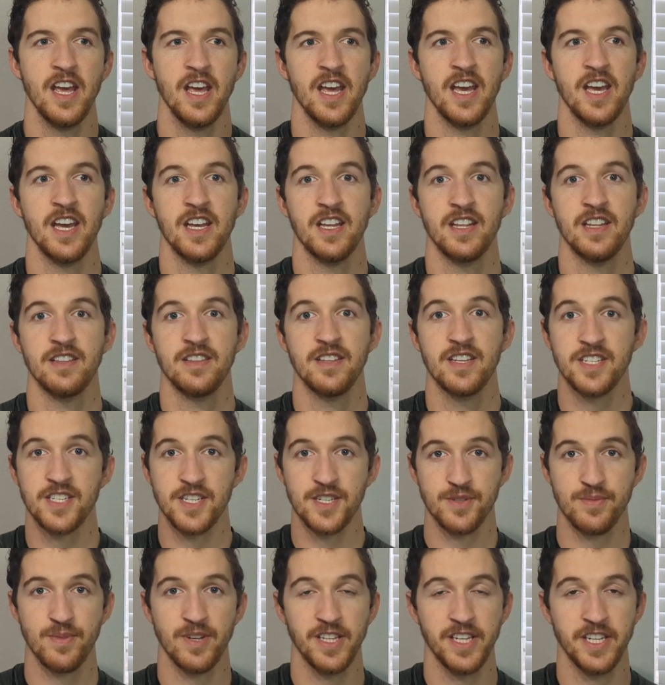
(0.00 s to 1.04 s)
And this is
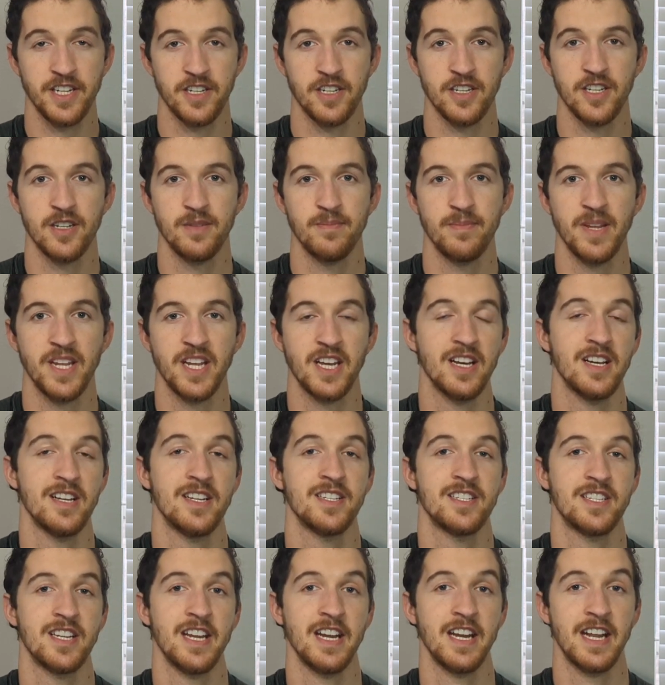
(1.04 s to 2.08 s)
really good
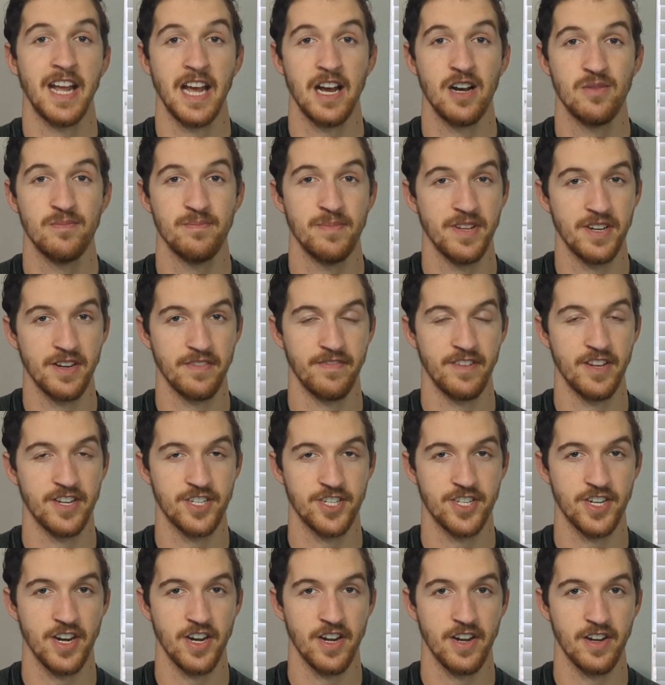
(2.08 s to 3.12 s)
because an account
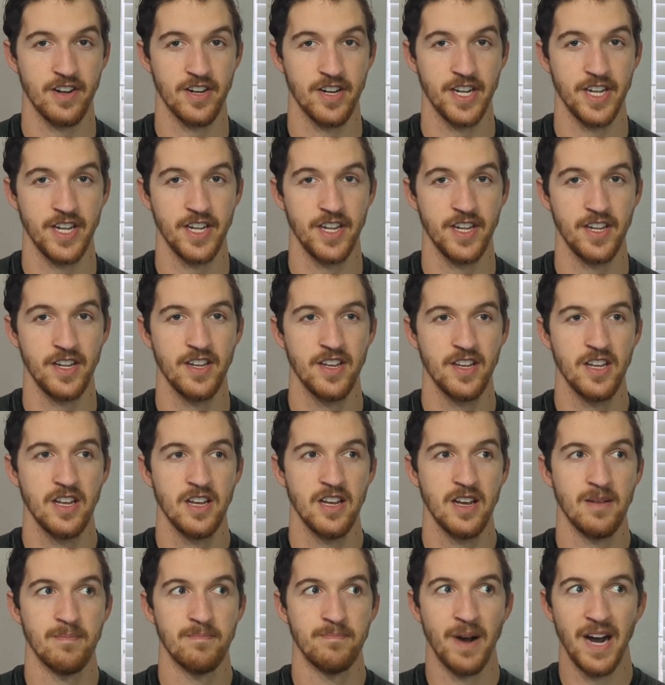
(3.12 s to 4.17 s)
beneficiary
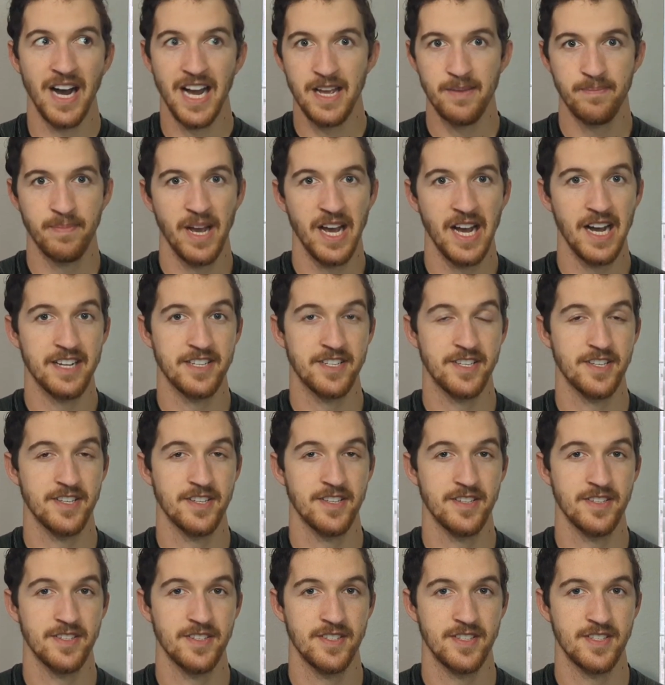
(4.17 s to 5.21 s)

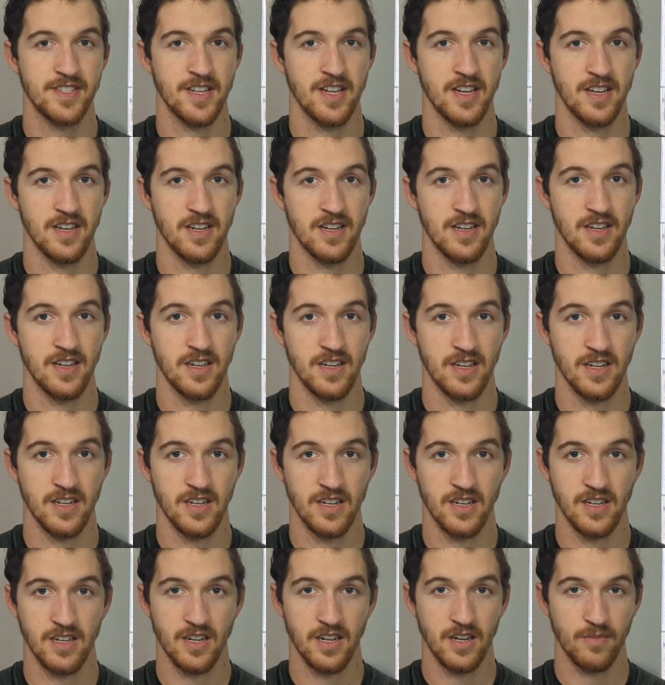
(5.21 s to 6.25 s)
bypasses
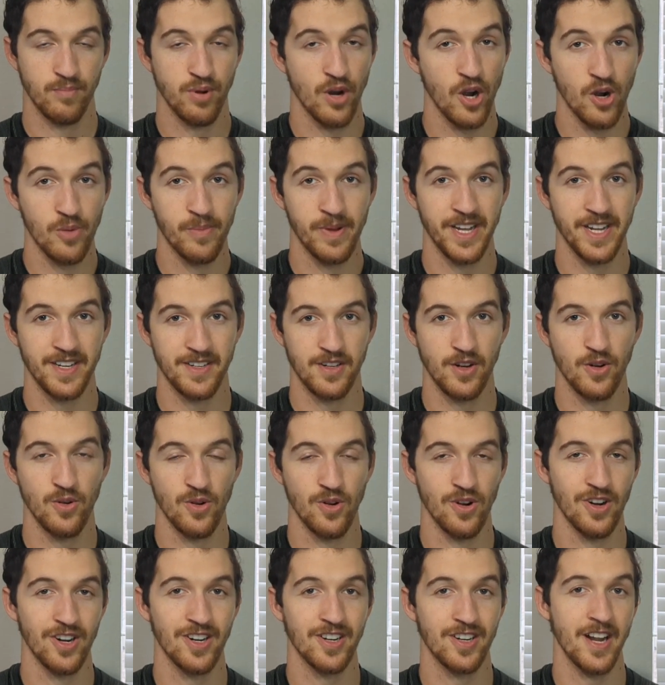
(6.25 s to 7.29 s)
probate
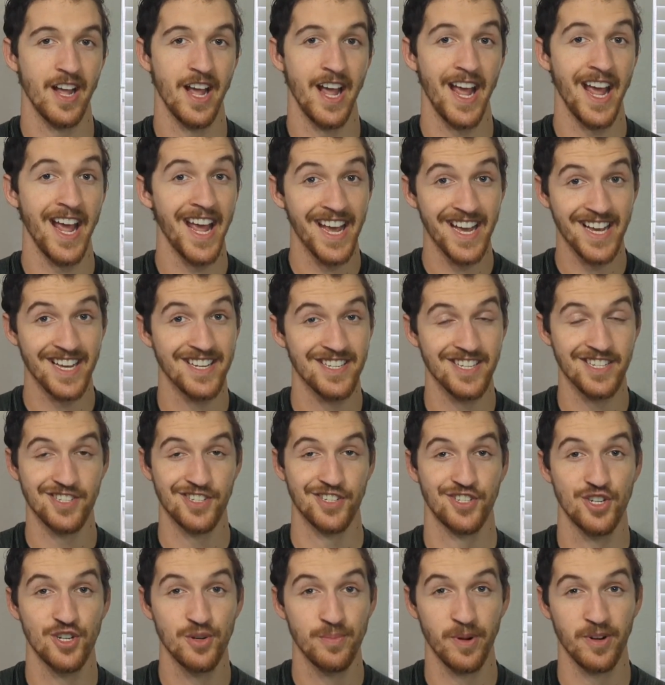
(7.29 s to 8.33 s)
court and it
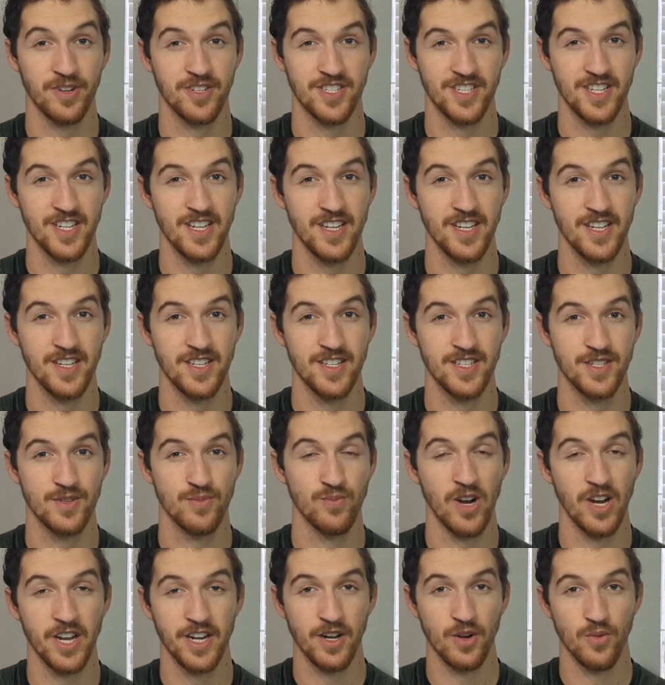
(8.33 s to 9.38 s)
supersedes
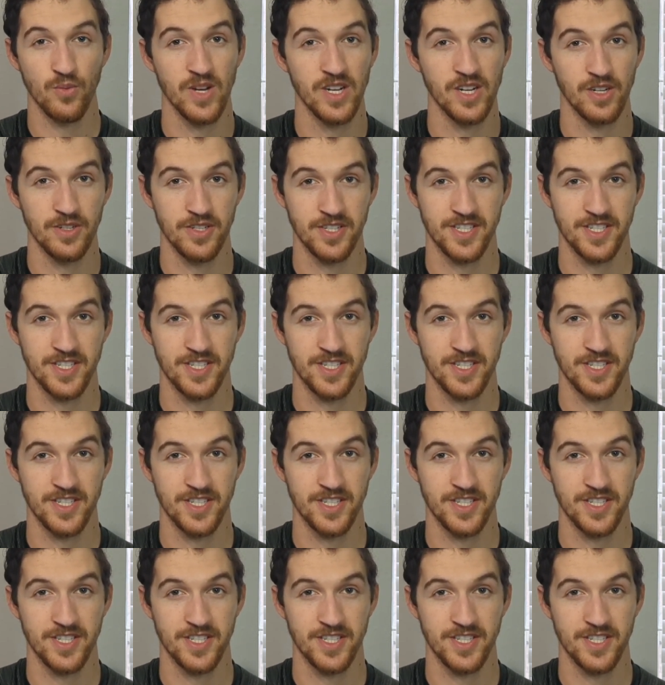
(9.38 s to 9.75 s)
what a will